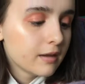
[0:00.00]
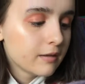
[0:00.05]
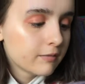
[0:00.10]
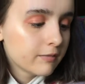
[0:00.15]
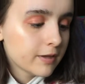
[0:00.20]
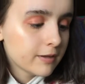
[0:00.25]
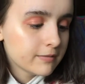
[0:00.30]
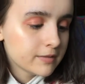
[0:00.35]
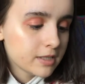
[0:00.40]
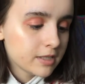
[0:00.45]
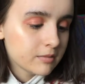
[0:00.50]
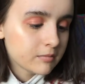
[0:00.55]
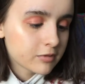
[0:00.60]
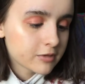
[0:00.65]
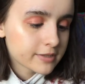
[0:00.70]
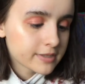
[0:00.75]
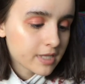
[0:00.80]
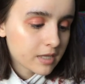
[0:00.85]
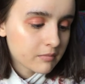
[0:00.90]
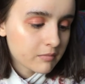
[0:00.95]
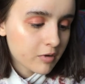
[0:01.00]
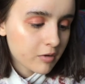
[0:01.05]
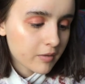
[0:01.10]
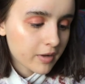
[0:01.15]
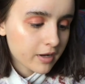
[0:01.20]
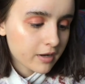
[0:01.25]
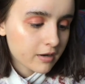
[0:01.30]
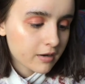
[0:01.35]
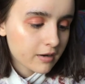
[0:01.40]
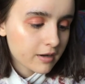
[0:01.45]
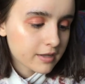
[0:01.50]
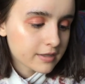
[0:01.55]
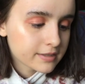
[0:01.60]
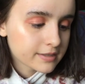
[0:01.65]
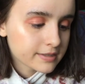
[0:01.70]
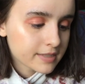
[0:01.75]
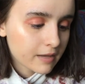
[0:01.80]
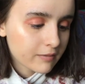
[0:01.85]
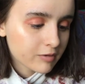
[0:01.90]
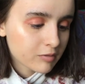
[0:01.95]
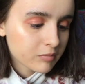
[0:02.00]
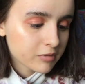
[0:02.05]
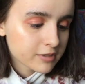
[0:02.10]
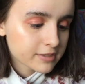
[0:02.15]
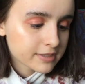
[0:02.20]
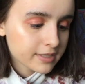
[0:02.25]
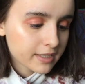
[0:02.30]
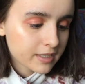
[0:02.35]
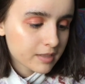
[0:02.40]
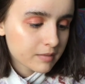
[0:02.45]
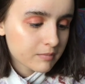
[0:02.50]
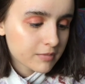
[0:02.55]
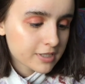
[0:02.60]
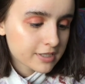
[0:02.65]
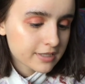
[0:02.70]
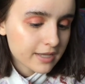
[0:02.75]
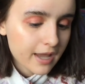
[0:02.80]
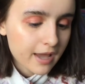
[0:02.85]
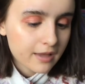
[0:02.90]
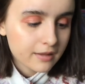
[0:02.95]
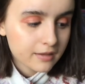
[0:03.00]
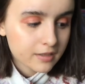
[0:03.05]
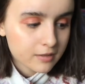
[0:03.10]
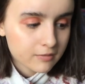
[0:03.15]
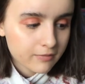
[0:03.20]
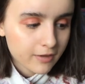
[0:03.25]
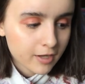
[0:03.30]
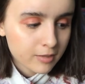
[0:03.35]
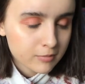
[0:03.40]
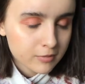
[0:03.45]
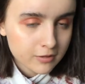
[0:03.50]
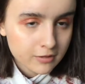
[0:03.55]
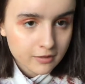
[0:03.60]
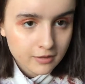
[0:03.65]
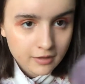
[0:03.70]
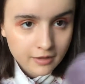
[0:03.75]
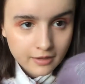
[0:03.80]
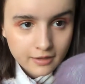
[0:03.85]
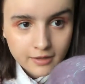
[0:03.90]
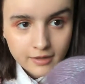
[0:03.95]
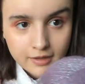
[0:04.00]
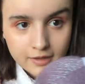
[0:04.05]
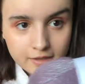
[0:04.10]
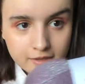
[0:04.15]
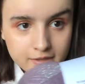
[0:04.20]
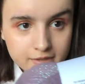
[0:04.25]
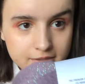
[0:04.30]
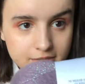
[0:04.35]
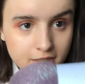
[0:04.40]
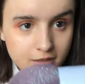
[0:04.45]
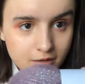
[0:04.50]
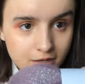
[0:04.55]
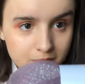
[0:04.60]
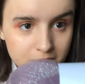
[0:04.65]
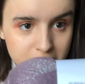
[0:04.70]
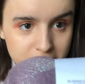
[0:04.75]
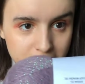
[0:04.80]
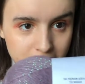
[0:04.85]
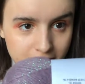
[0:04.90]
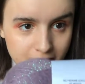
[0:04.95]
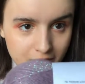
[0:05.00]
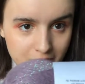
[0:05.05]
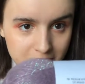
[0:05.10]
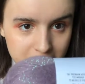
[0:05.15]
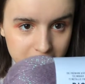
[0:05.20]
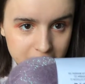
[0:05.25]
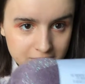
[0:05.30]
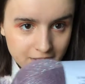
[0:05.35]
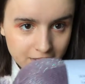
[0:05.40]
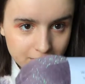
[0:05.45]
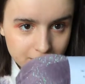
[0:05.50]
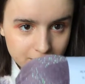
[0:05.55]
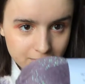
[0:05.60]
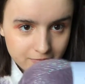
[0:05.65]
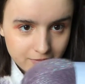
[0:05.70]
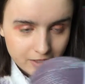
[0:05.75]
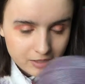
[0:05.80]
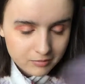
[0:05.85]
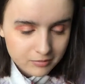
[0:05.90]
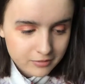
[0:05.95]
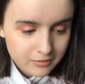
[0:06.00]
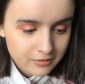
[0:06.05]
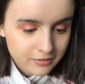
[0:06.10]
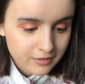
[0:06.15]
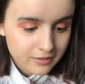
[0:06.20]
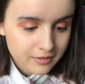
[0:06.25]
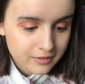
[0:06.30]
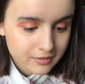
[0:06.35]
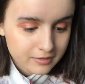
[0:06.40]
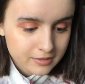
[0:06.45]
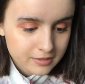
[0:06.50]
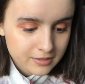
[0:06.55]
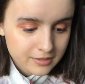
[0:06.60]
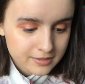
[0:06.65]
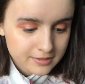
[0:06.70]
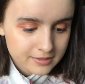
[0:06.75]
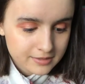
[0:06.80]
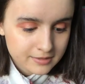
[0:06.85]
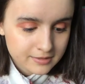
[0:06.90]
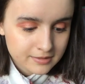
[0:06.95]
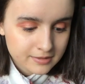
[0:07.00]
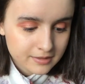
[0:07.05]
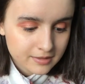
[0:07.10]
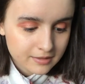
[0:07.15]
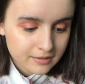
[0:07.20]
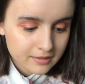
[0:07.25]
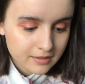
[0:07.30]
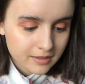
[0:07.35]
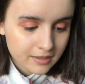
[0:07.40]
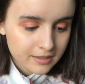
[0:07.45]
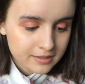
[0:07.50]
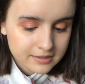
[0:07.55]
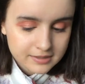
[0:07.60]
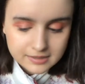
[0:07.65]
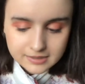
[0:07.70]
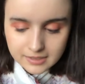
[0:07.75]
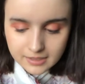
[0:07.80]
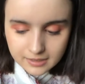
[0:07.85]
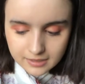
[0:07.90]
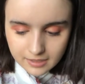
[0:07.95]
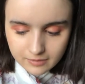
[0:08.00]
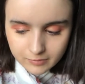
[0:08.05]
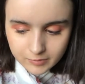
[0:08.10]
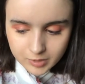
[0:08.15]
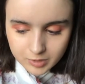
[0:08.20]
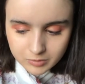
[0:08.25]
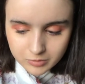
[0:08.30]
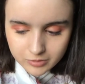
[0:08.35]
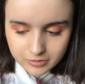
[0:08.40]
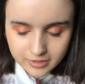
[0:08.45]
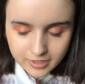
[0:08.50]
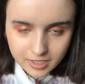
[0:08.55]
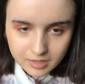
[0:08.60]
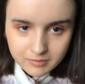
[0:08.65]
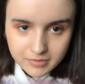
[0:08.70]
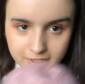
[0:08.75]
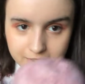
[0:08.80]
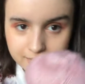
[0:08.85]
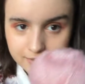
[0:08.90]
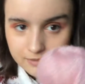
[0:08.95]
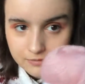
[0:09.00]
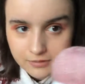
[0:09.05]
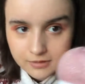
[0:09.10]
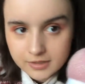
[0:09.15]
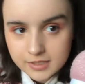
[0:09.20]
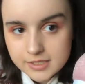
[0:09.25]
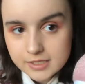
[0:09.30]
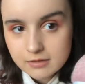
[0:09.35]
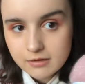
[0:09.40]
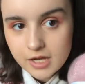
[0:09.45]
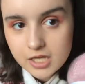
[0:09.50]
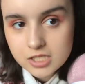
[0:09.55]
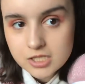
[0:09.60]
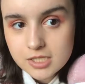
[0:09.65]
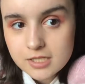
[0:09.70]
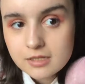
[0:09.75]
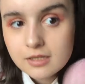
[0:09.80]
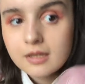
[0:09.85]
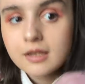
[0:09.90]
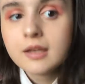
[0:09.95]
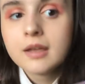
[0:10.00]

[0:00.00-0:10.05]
15% mohair, and 7% metallic fiber. So I'm sure that metallic fiber it's inevitable that it makes it really scratchy.